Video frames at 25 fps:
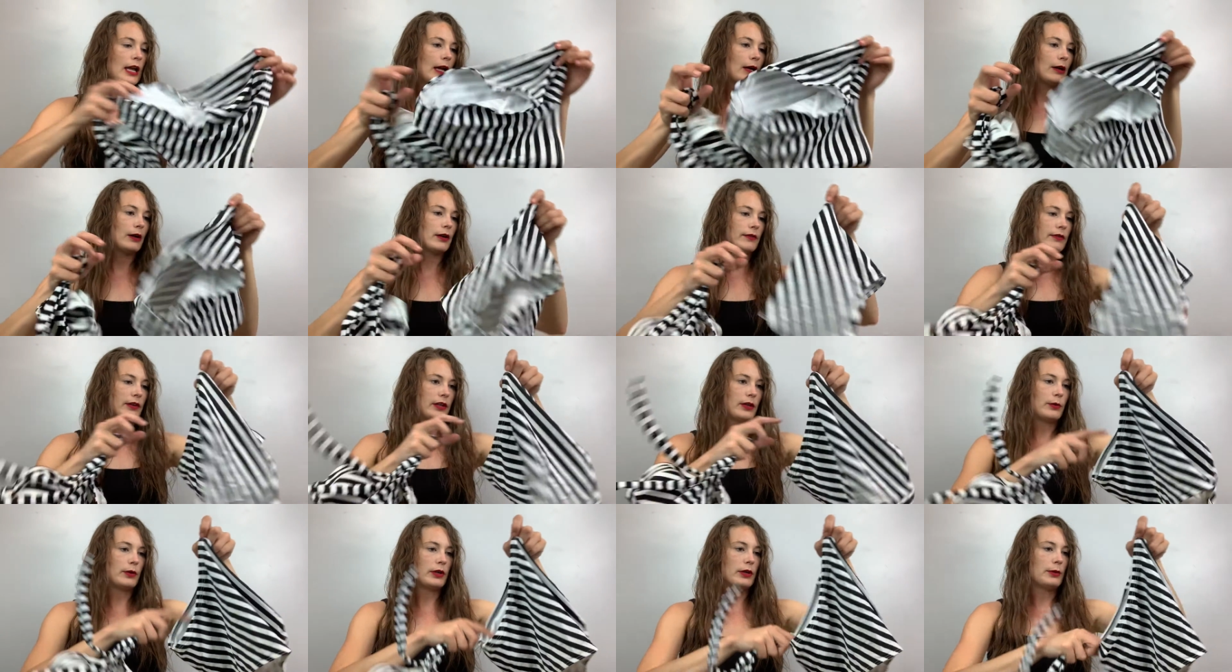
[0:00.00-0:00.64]
however
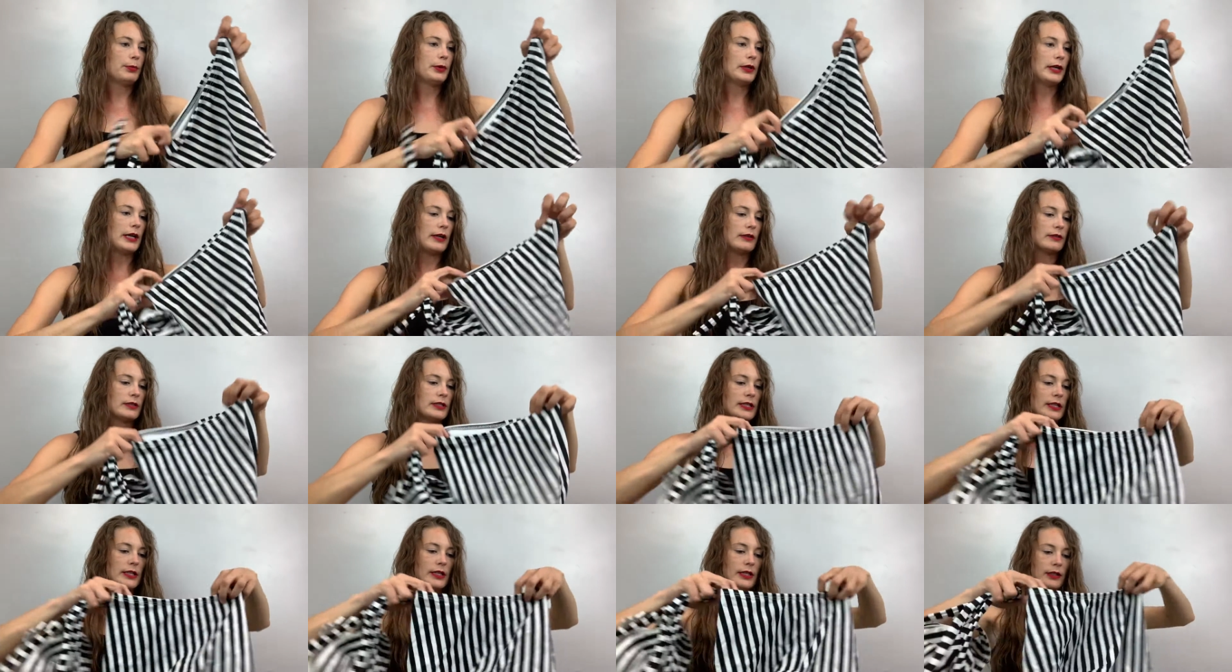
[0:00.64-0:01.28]
you want to
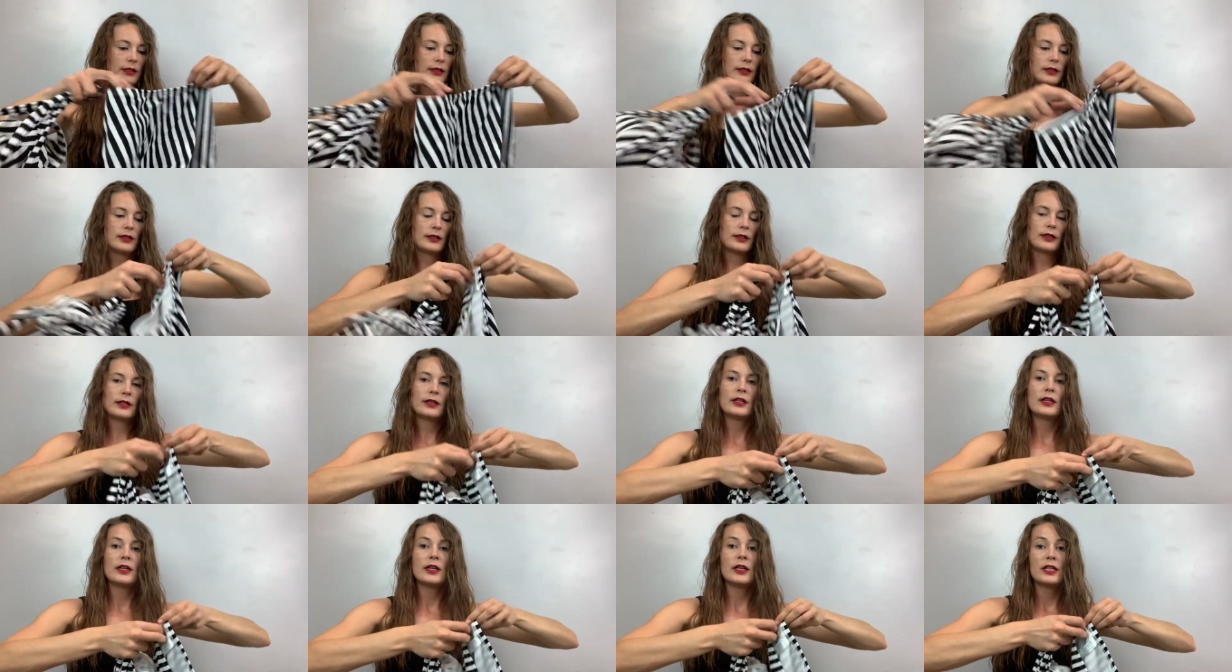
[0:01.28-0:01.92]
pronounce it,
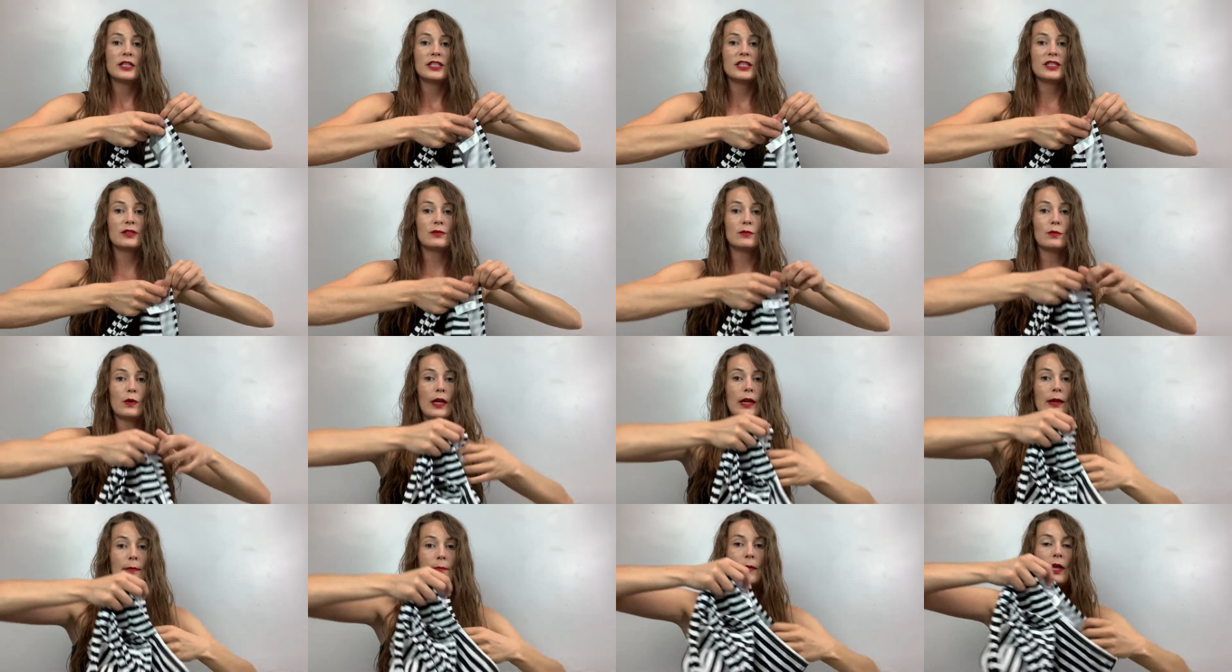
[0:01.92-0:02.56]

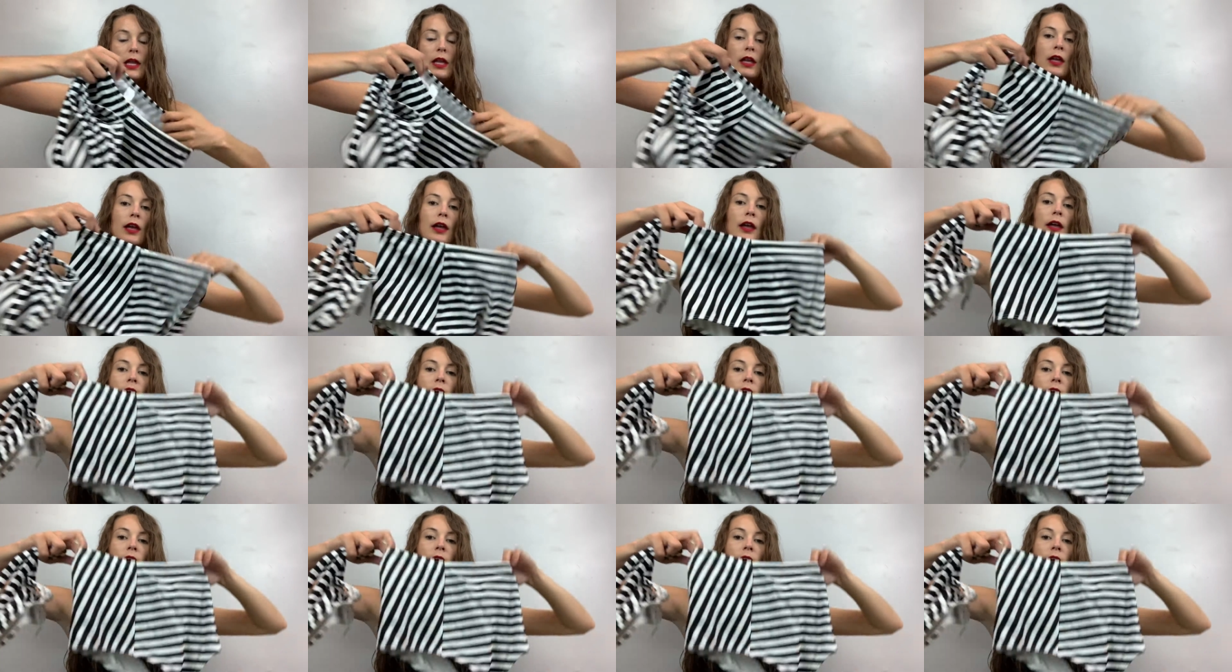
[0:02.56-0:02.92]
swim